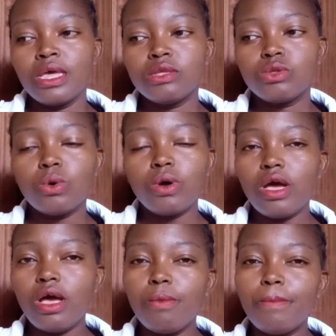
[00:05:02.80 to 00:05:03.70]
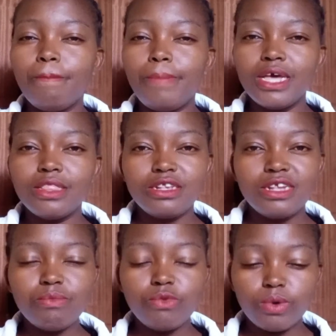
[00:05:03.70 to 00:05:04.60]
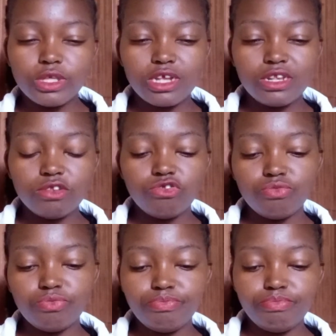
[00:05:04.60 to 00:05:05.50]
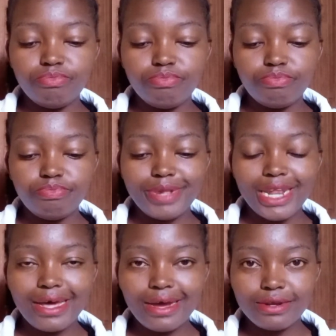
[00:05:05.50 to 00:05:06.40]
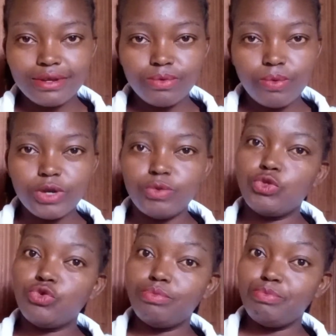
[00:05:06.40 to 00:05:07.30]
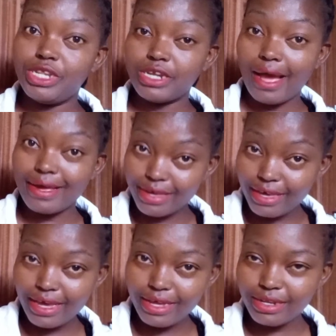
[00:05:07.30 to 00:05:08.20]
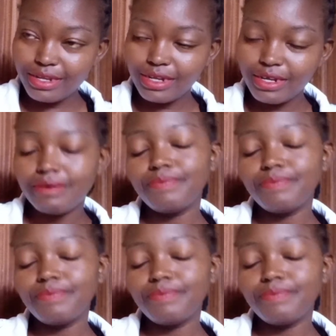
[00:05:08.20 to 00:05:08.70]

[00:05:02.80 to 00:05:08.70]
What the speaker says: So by the time we were starting to plan when we should meet again,